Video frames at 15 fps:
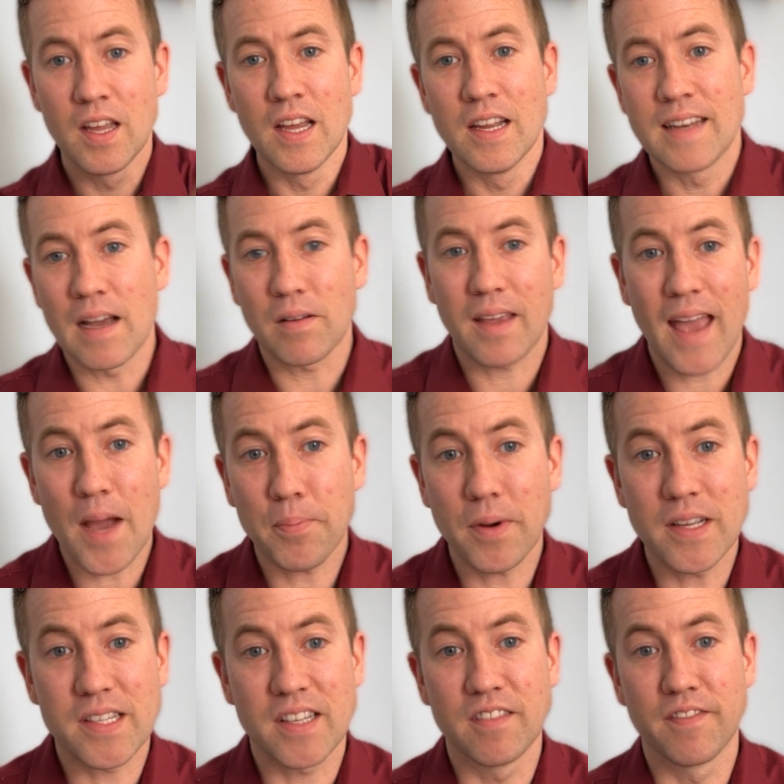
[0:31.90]
Now, cap
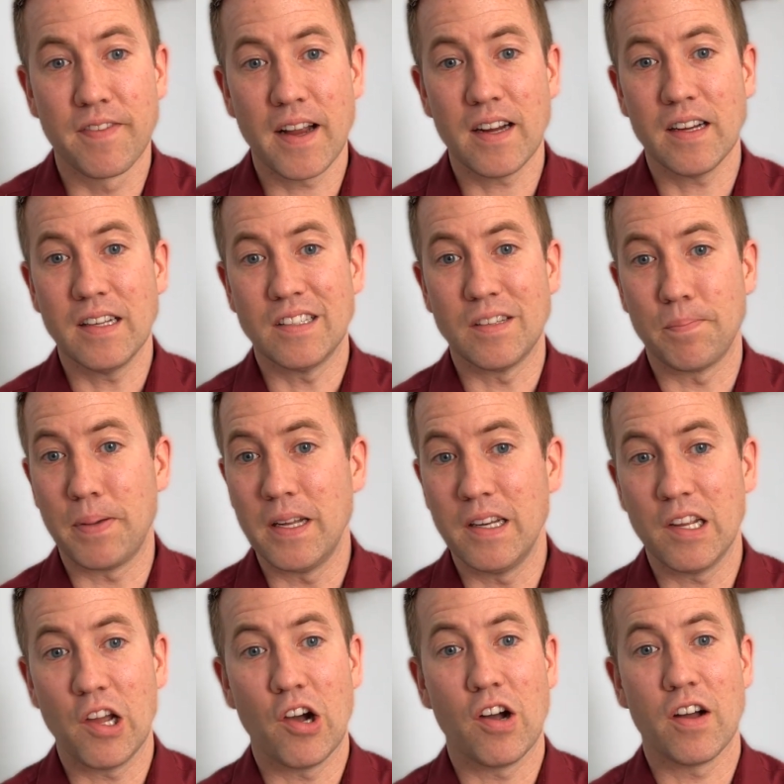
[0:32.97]
rates can vary depending
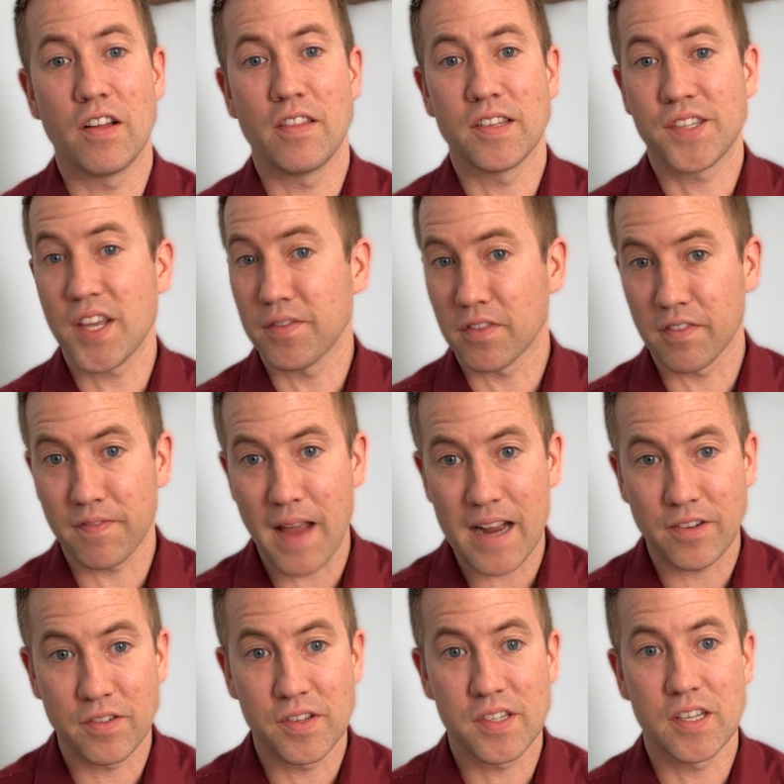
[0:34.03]
on several
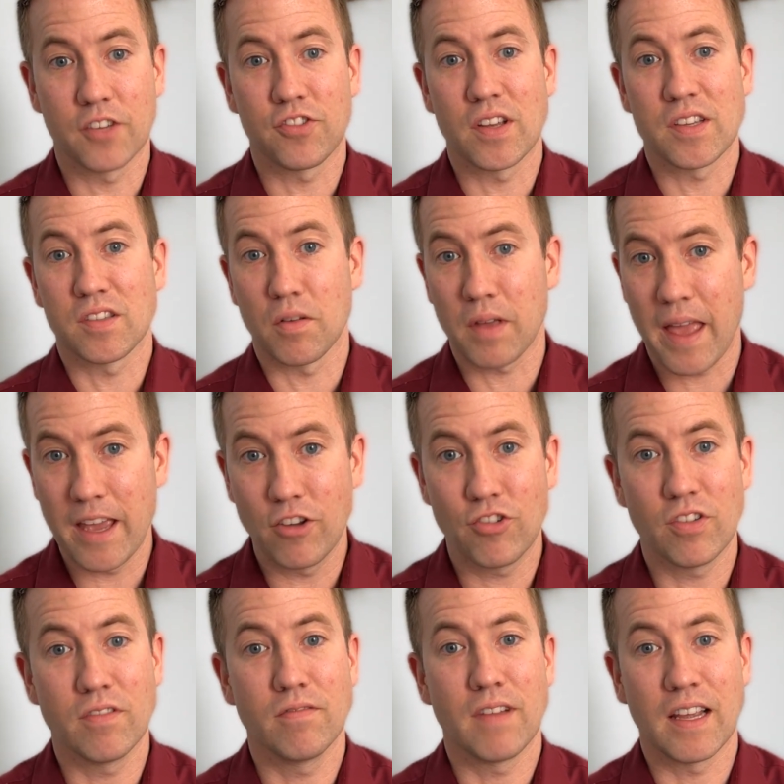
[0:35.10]
factors such as location
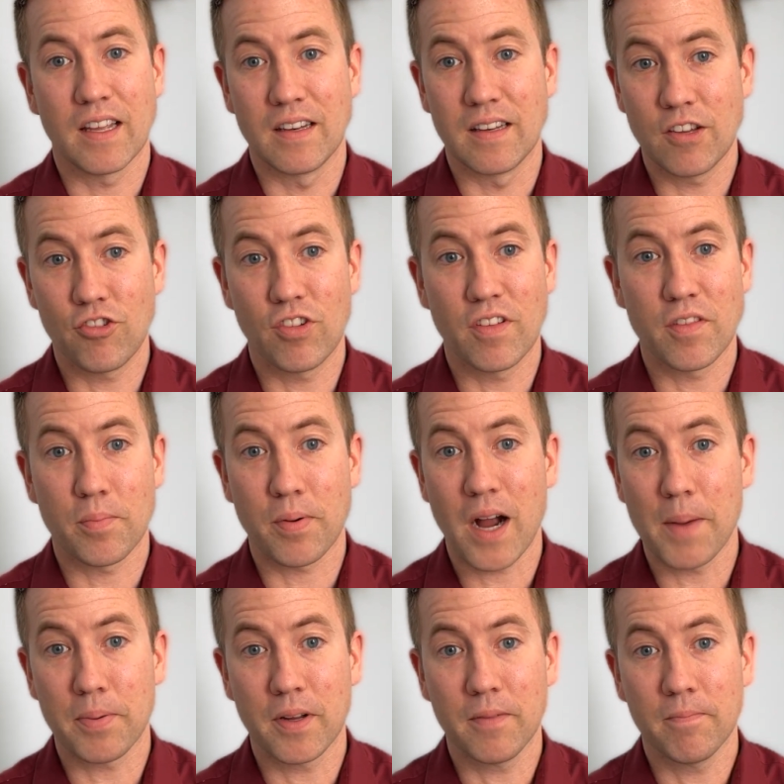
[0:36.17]
and condition of the
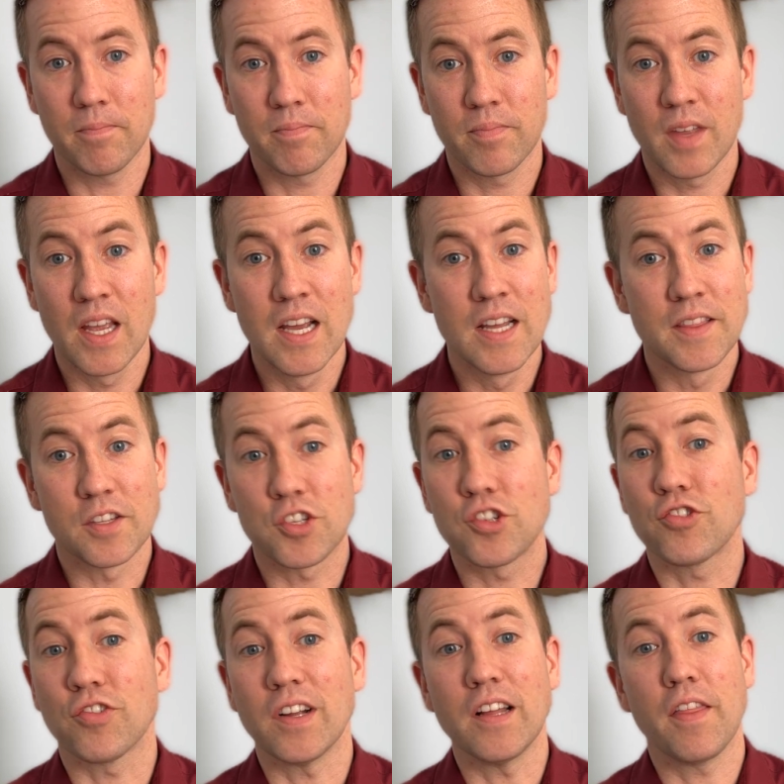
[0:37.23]
property, the
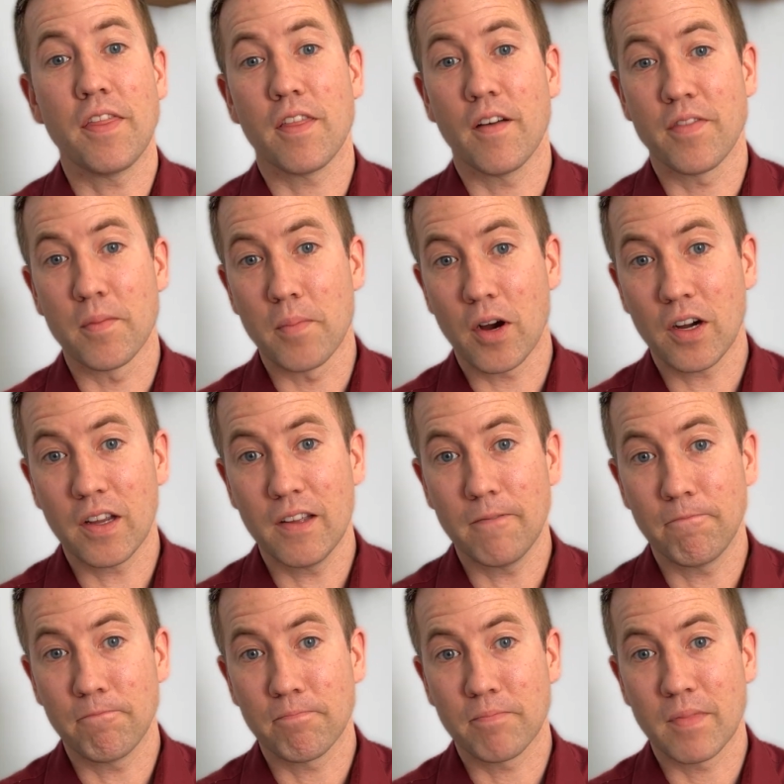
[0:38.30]
strength of the market,
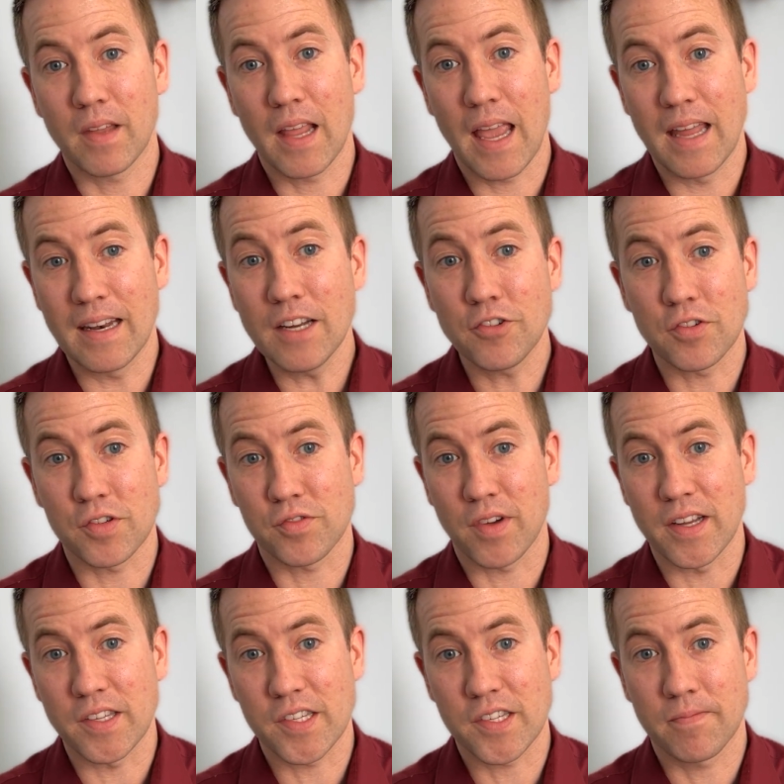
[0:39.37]
and interest
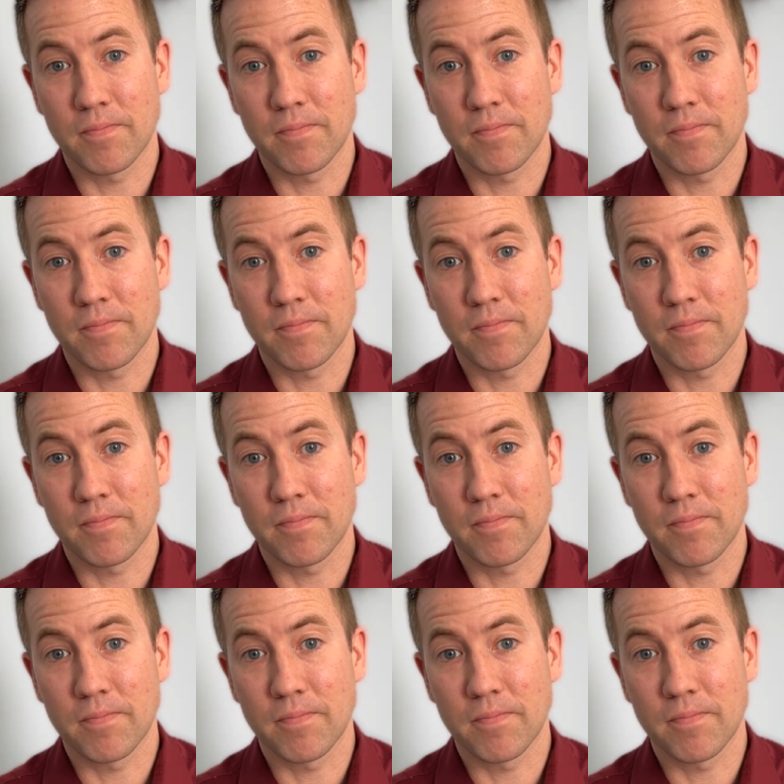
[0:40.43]
rates.